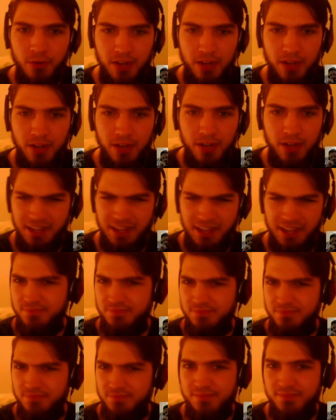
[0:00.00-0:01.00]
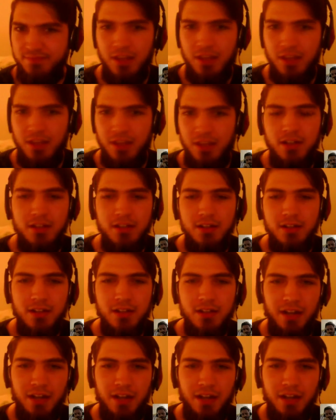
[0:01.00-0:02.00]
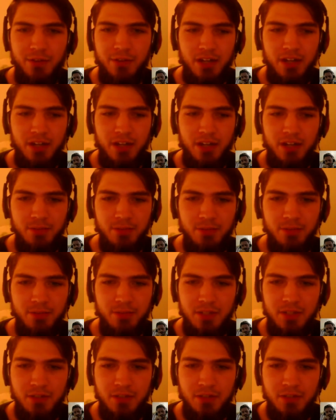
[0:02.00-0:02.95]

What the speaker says: I guess. Kind of an odd term to use.